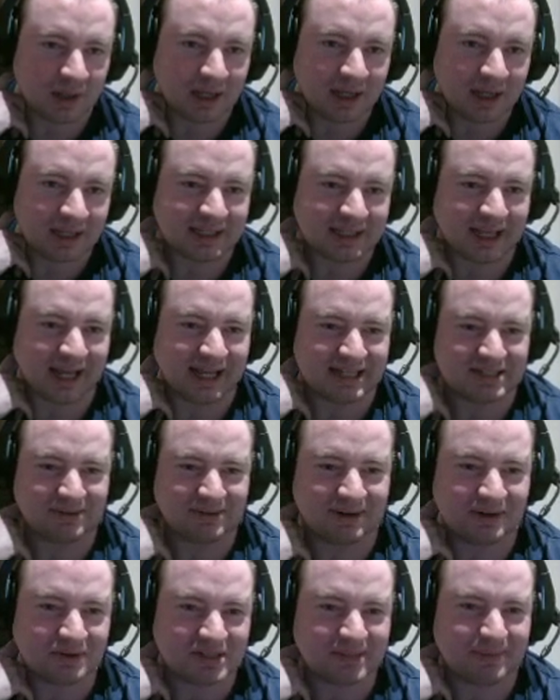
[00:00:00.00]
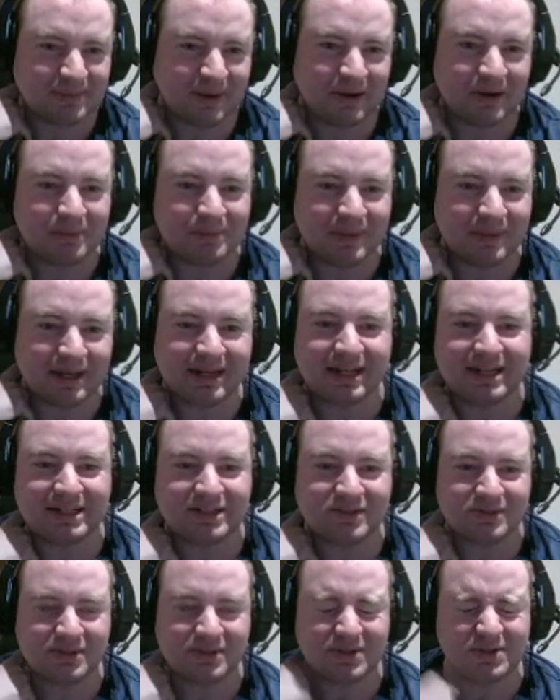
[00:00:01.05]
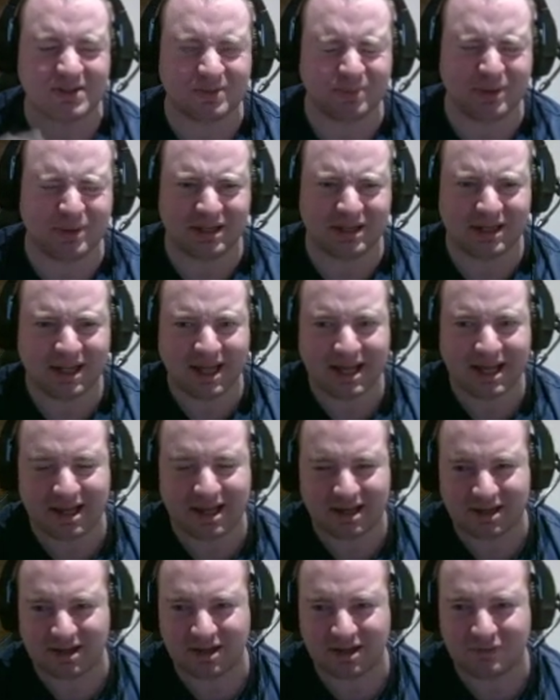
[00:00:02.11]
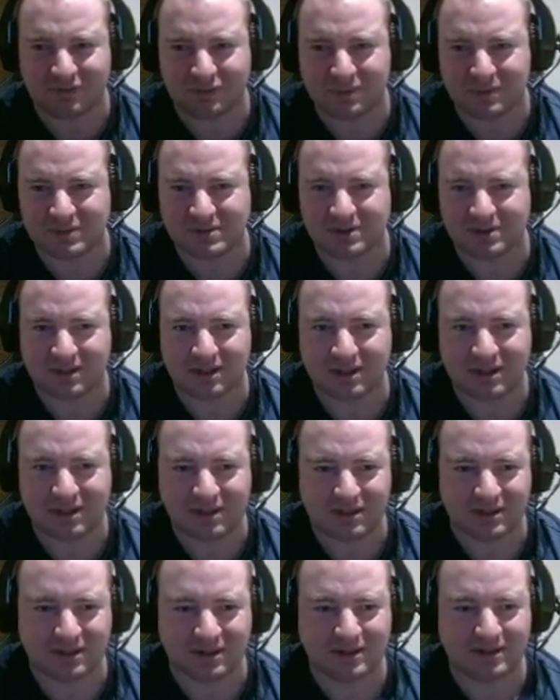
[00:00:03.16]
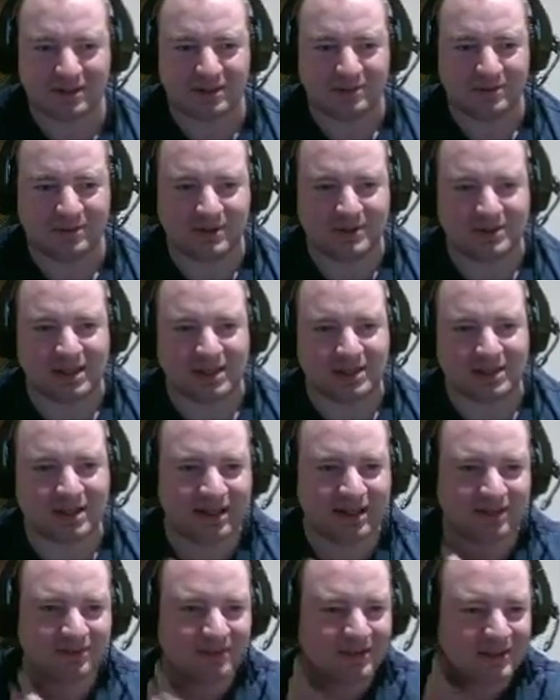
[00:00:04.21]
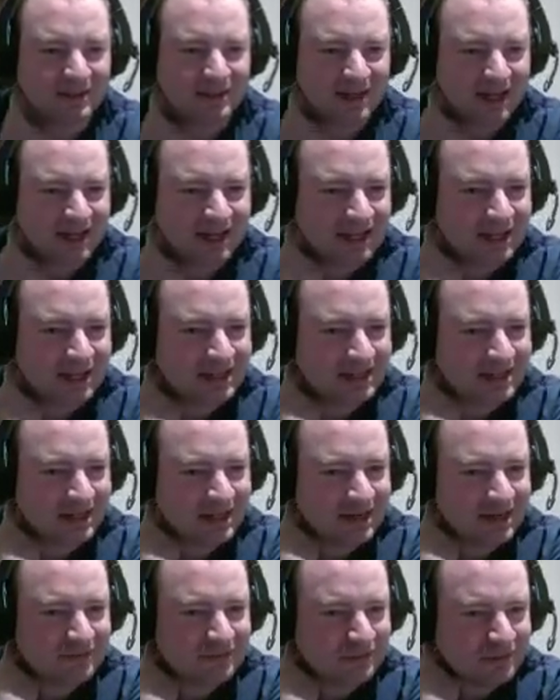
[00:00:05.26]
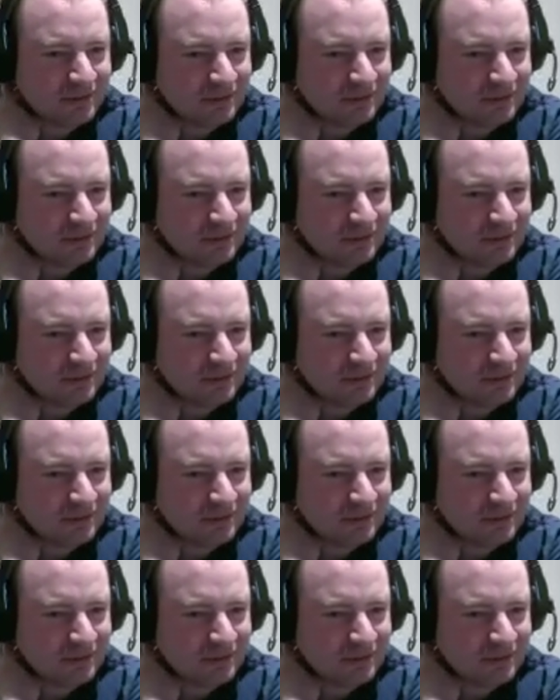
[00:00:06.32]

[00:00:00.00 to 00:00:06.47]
Yeah, so I lost about a minute to a good split there, unfortunately. Because I died really late into the level.